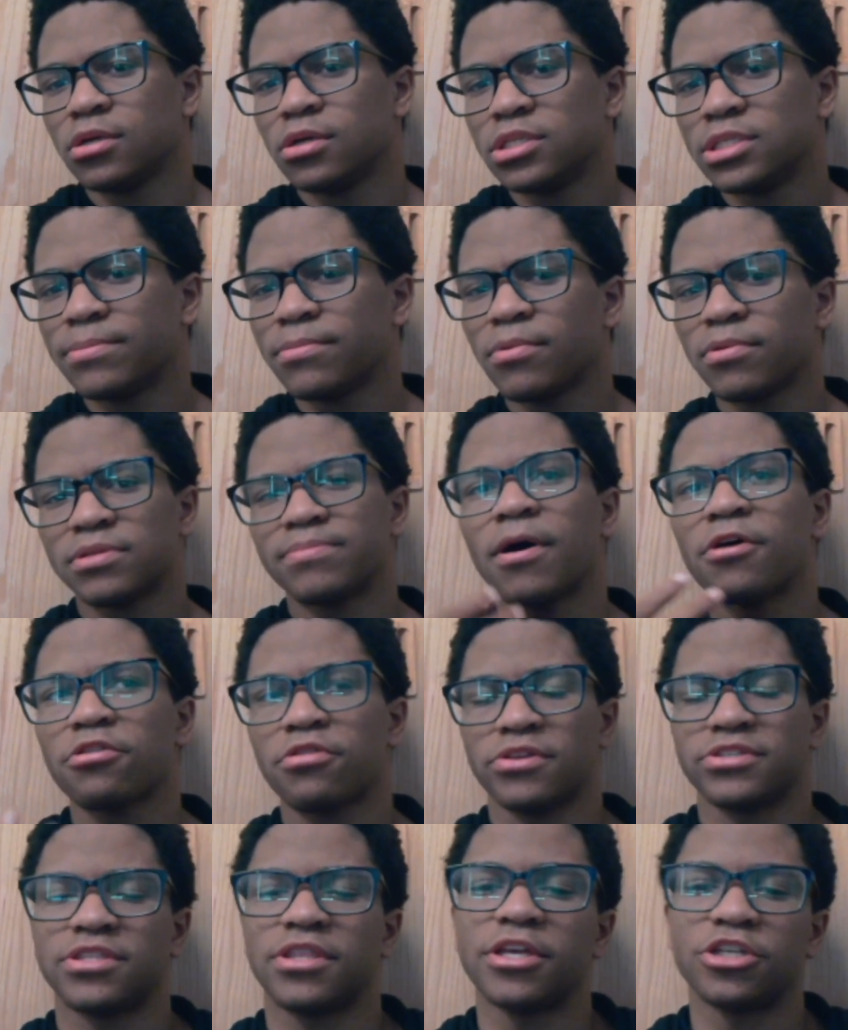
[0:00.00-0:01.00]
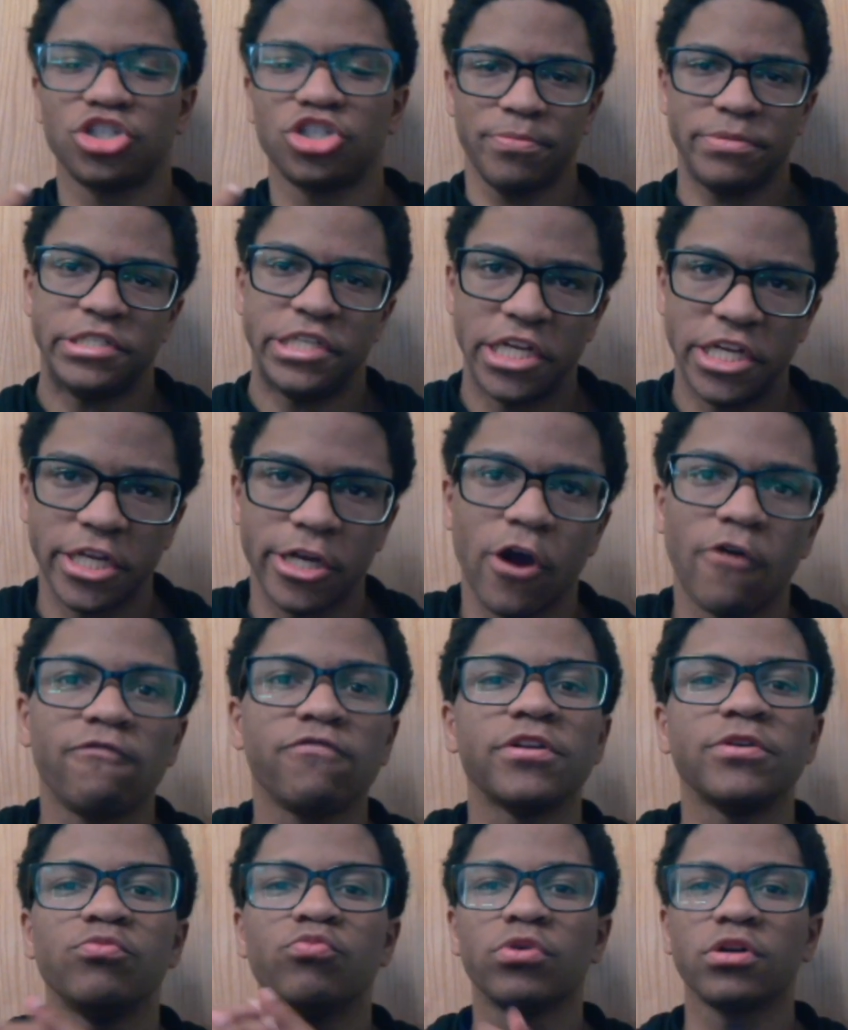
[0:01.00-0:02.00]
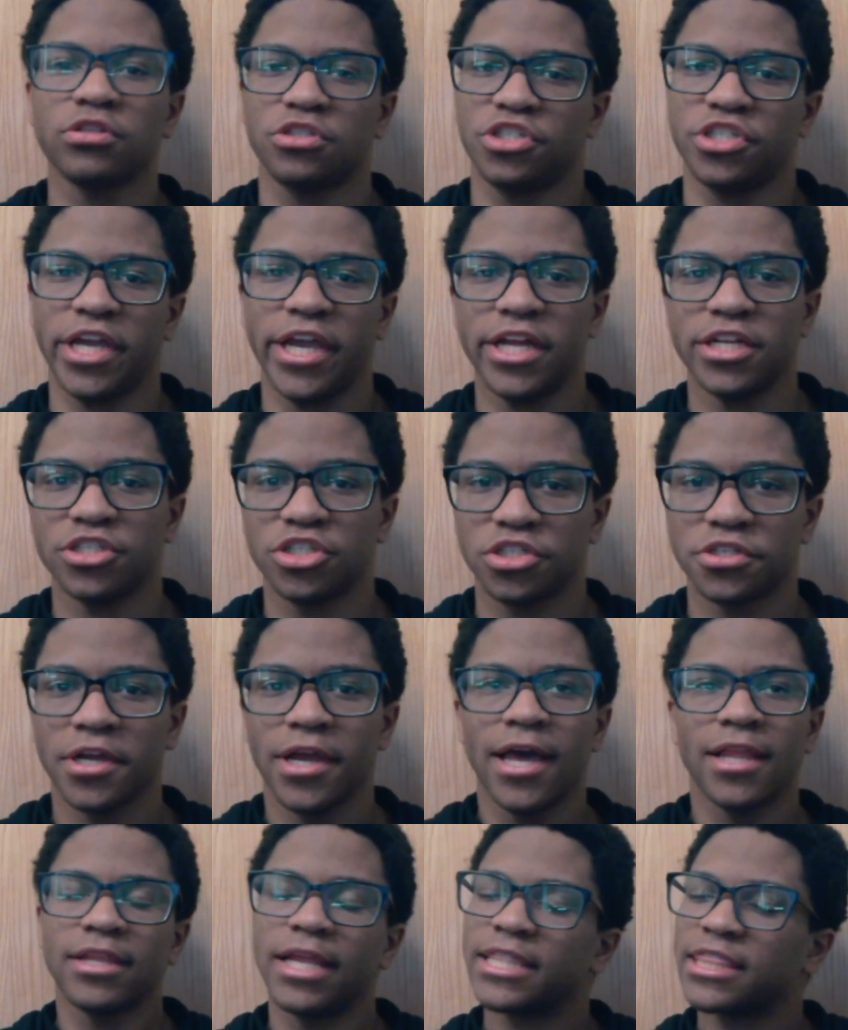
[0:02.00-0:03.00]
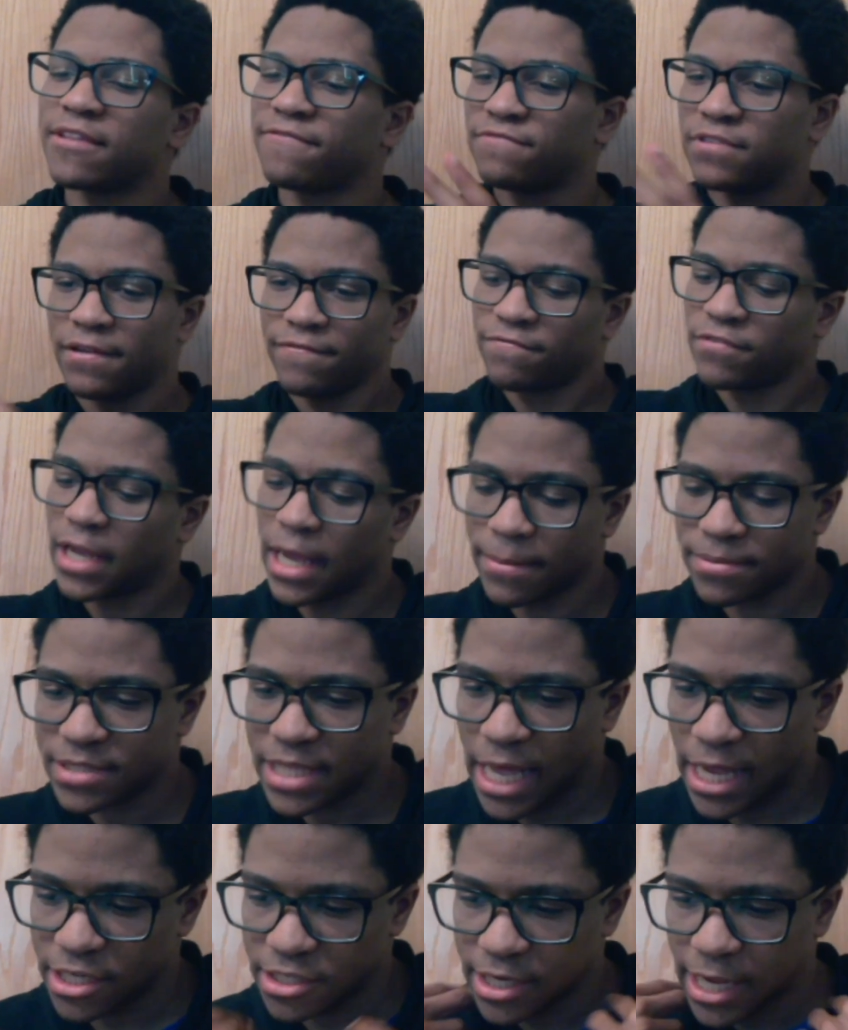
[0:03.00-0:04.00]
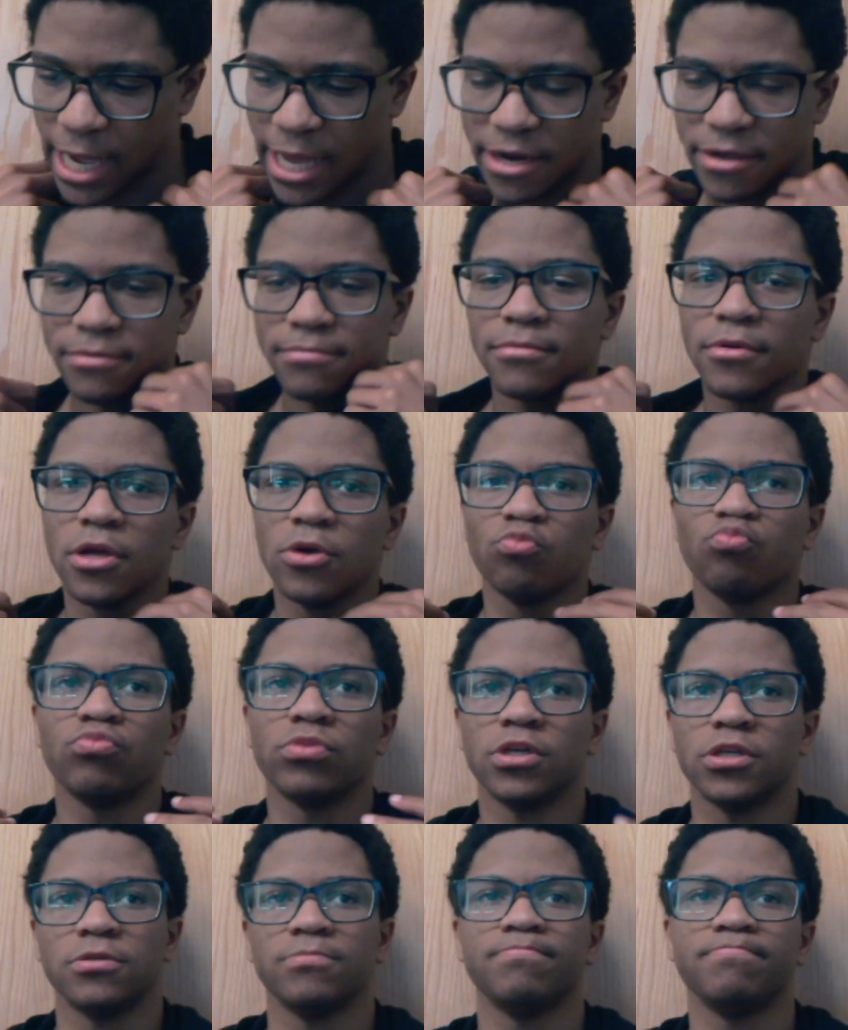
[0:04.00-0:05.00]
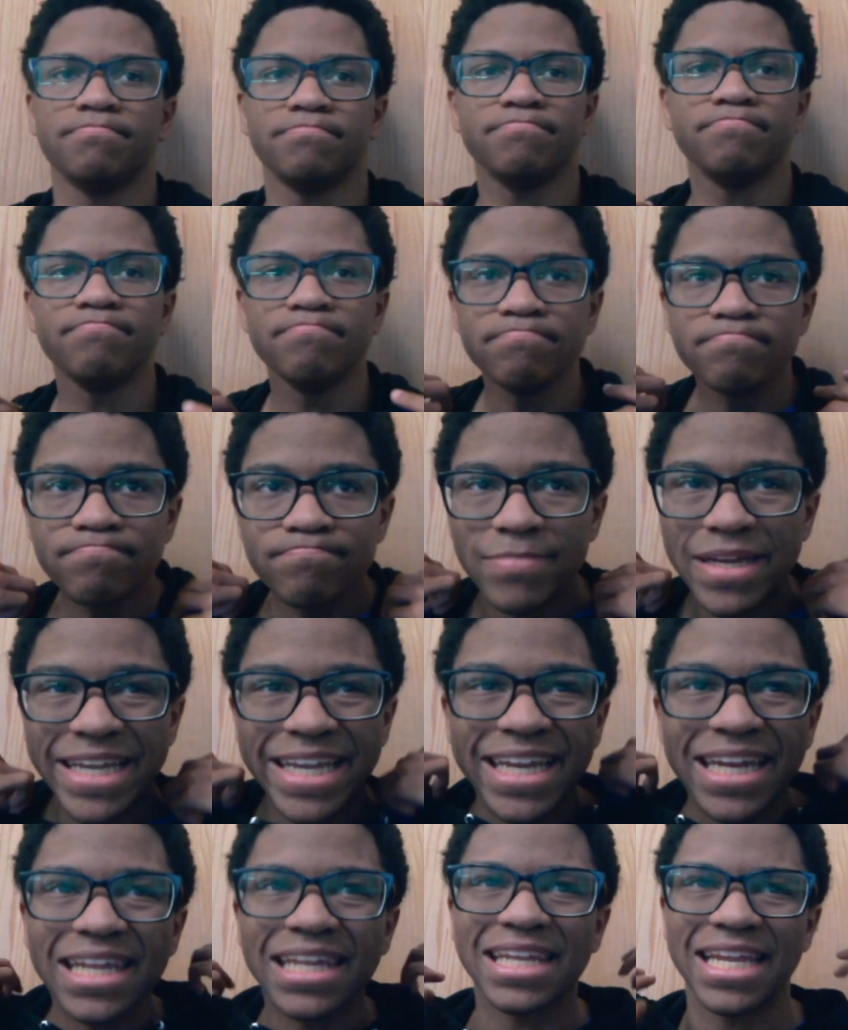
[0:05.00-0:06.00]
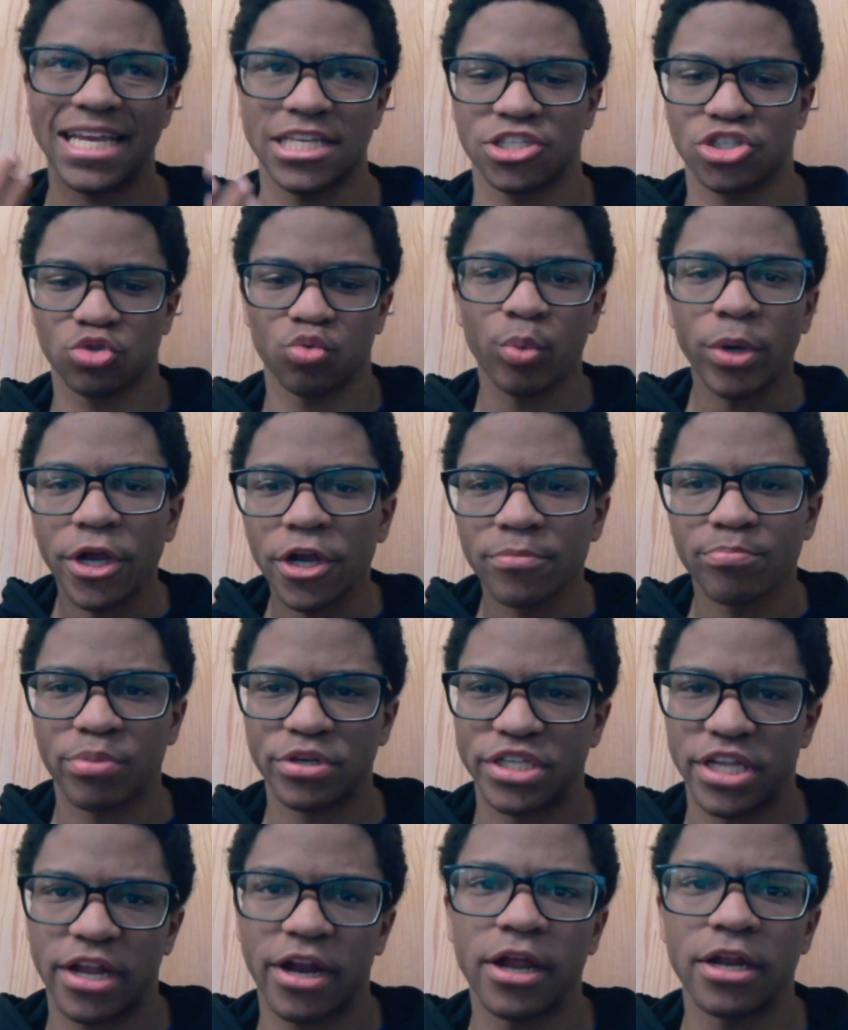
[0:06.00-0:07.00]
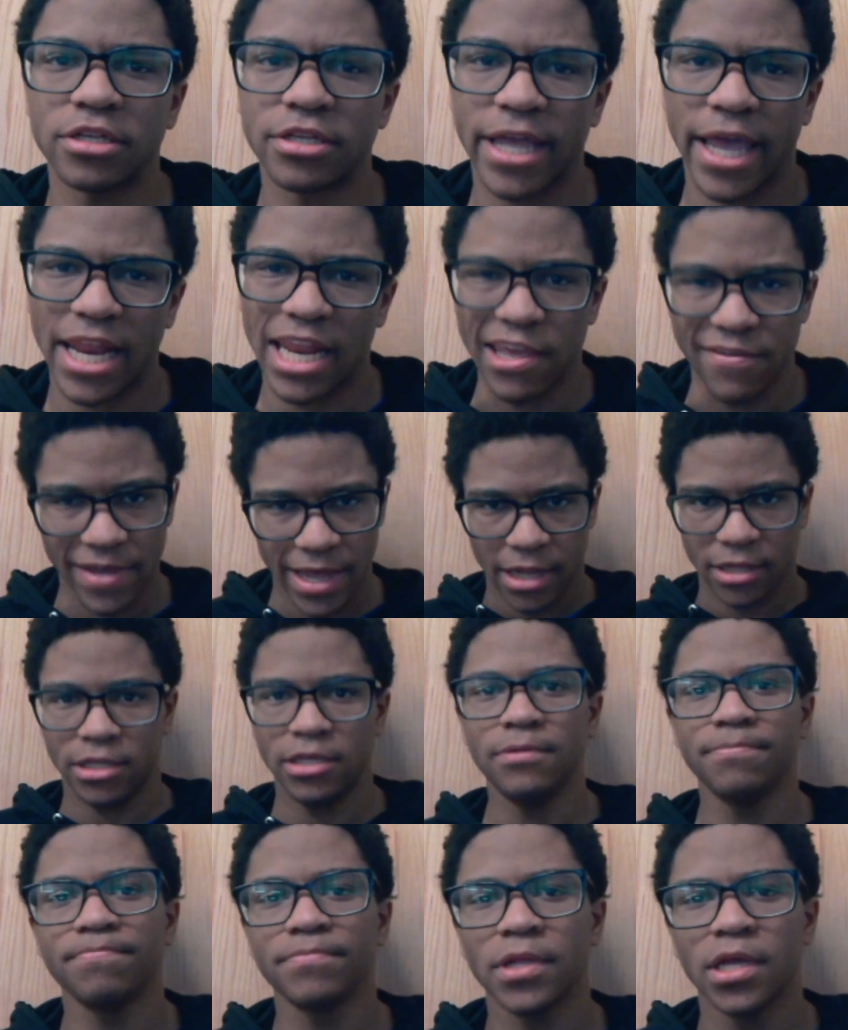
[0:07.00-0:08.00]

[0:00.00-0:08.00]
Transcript: some, some other things that they be changing, hopefully will change, like the flip flops that kind of will make it less weird, but that uncanny valley.